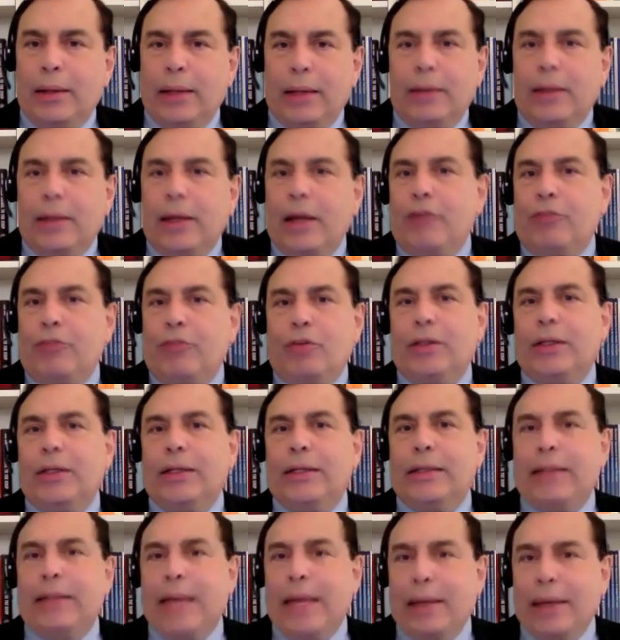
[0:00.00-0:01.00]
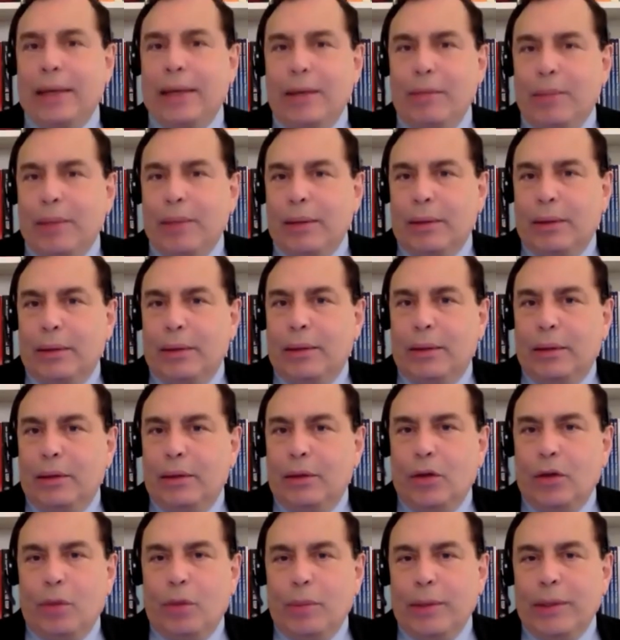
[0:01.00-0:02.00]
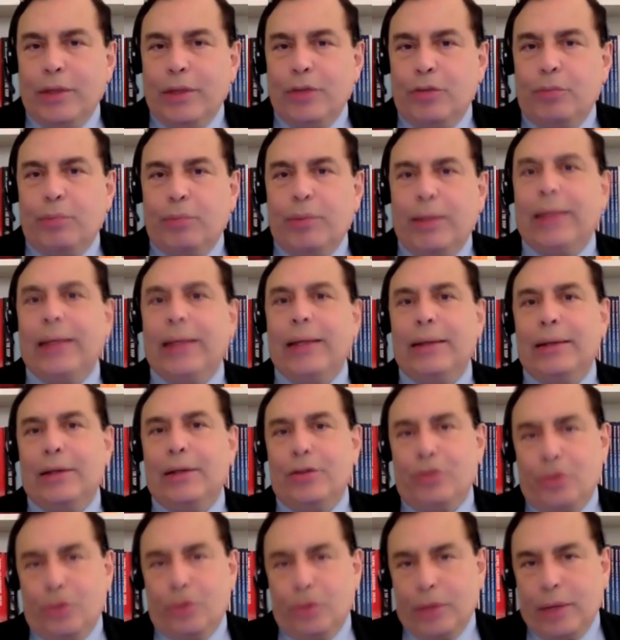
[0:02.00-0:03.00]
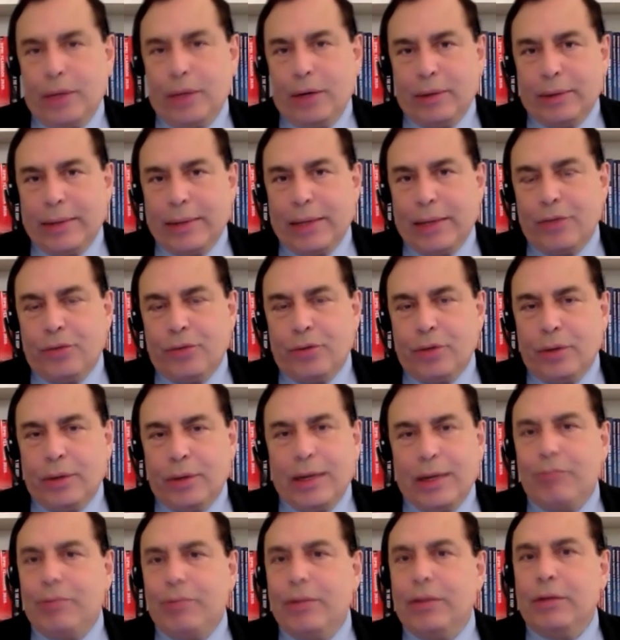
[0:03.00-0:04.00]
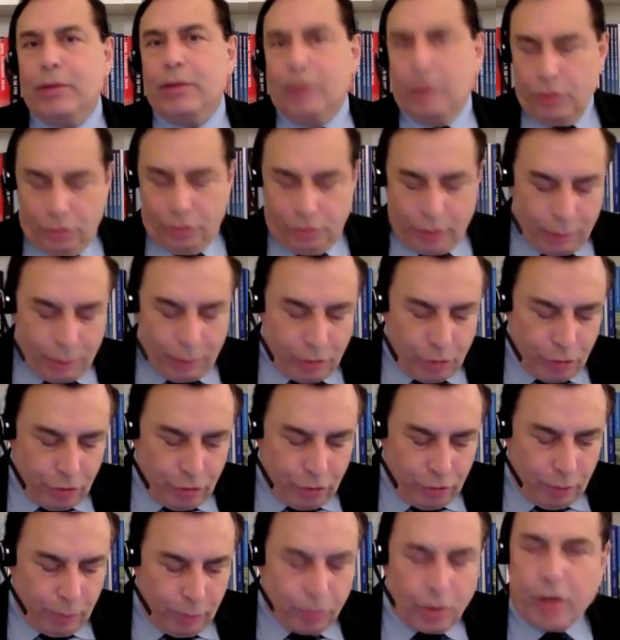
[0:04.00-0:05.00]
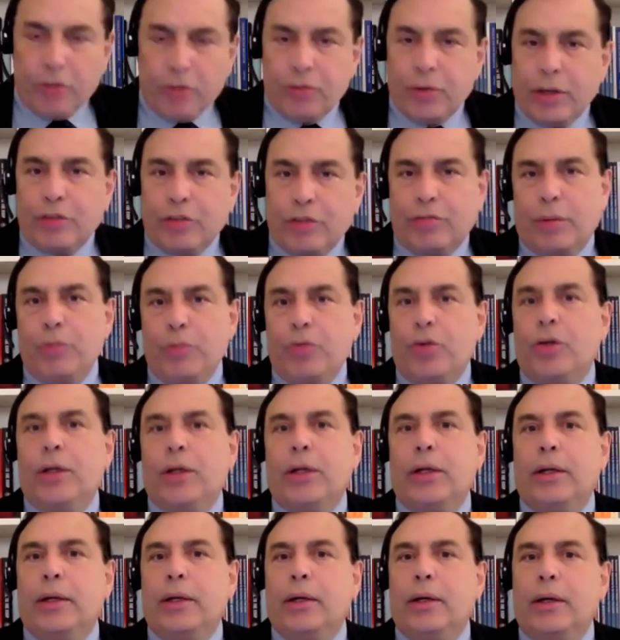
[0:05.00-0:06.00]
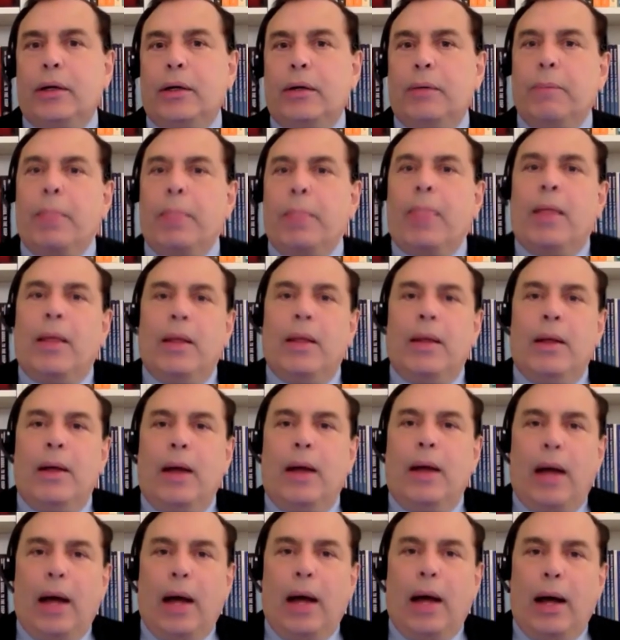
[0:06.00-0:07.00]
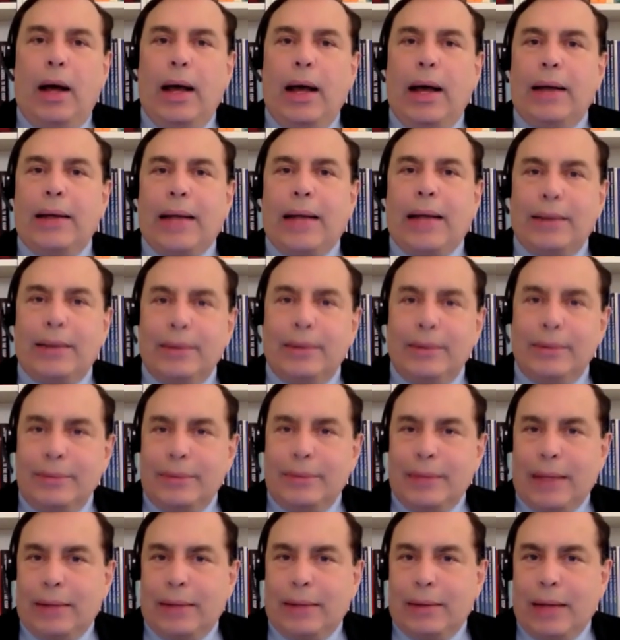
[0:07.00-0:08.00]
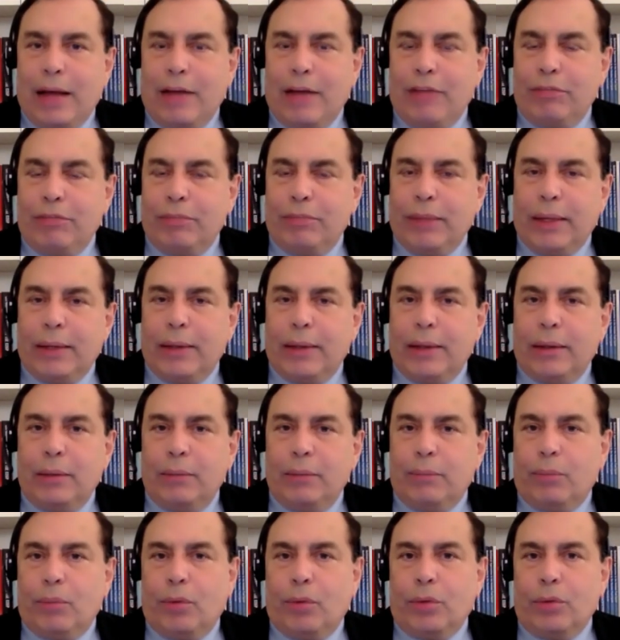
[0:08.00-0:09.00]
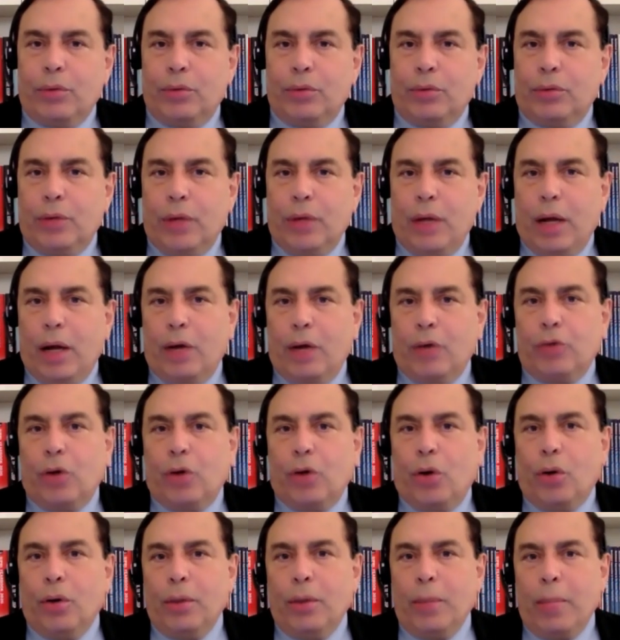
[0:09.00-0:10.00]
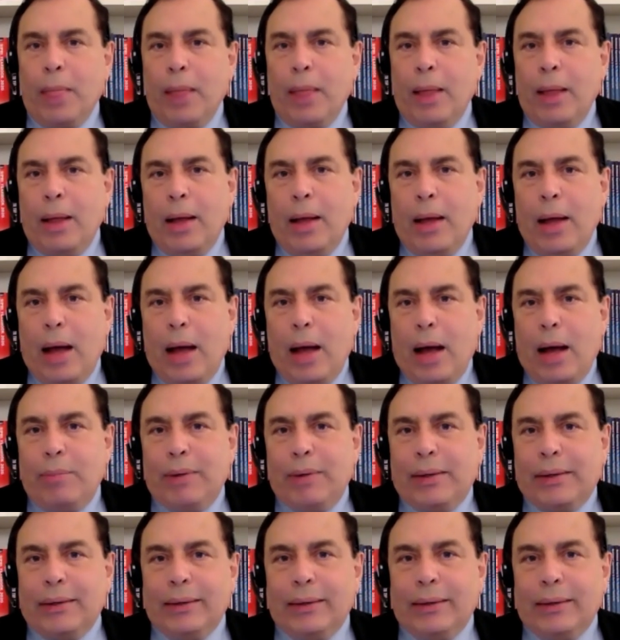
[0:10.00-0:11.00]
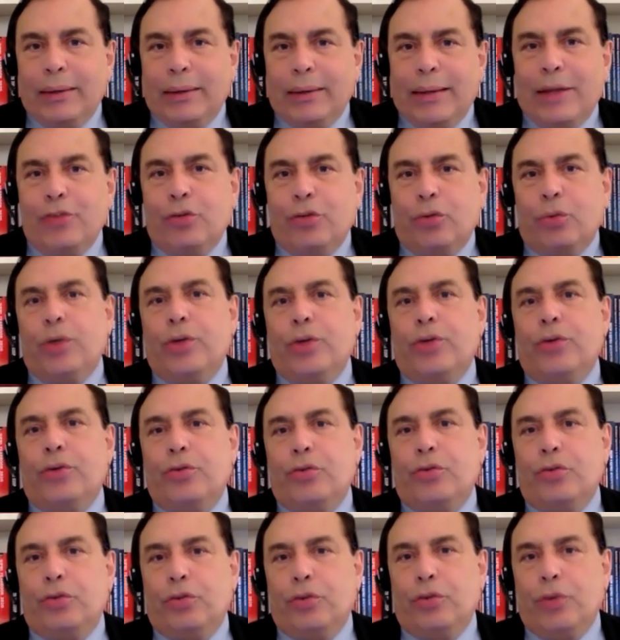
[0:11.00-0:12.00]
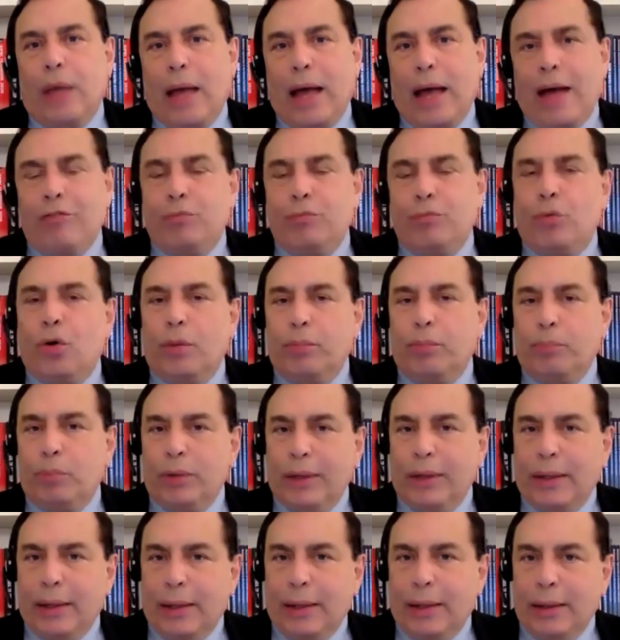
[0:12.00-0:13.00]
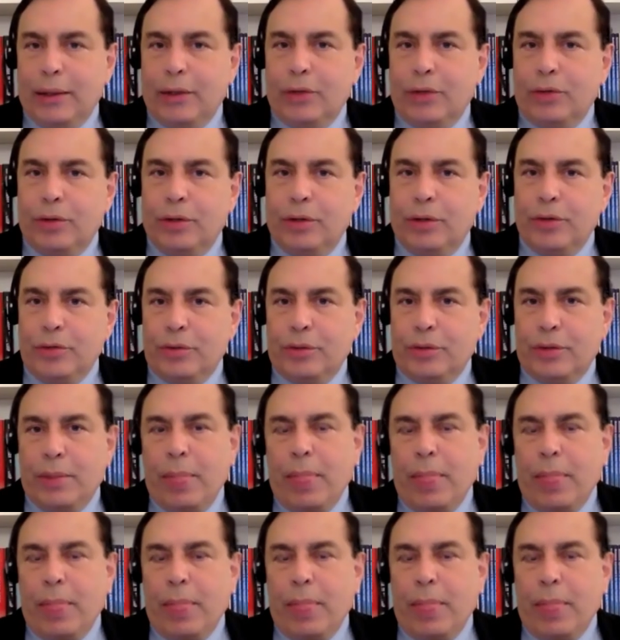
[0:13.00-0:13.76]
They're there for the taking, but nobody is bringing this to their attention. There have been some useful projects from UNIDIR and others that have played an important role. But unless we have more political interest